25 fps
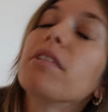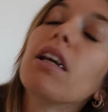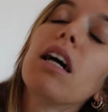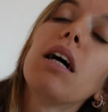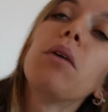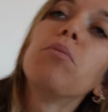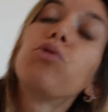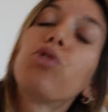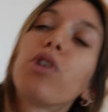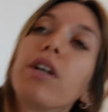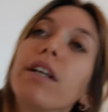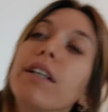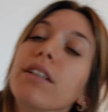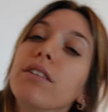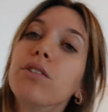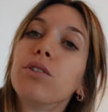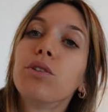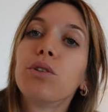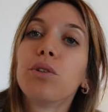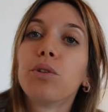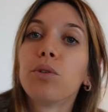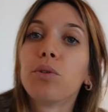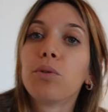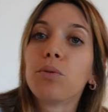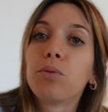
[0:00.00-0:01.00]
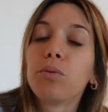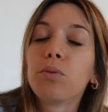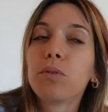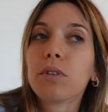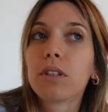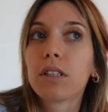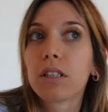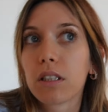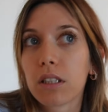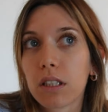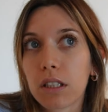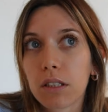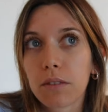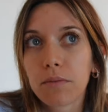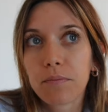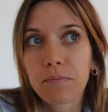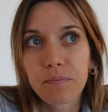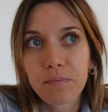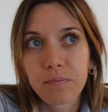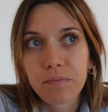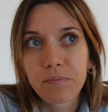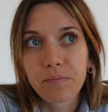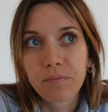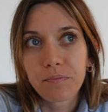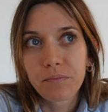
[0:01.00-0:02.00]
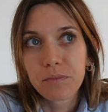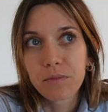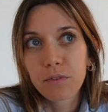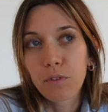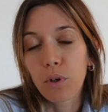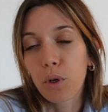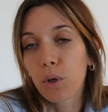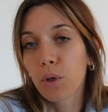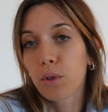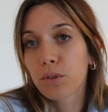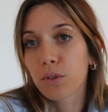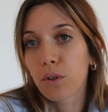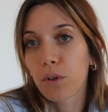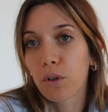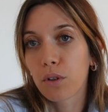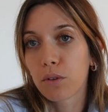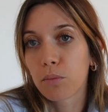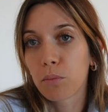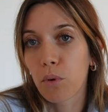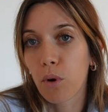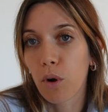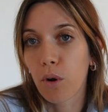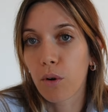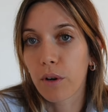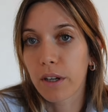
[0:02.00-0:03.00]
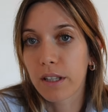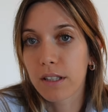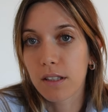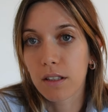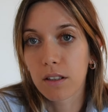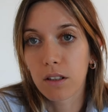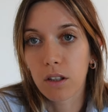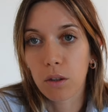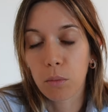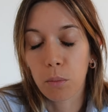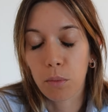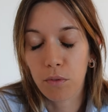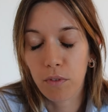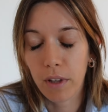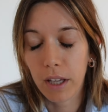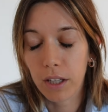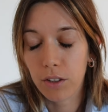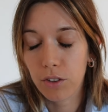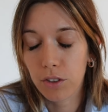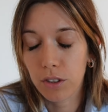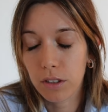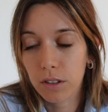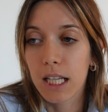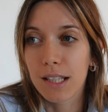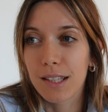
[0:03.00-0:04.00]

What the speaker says: I'm trying to focus on progress and not perfection.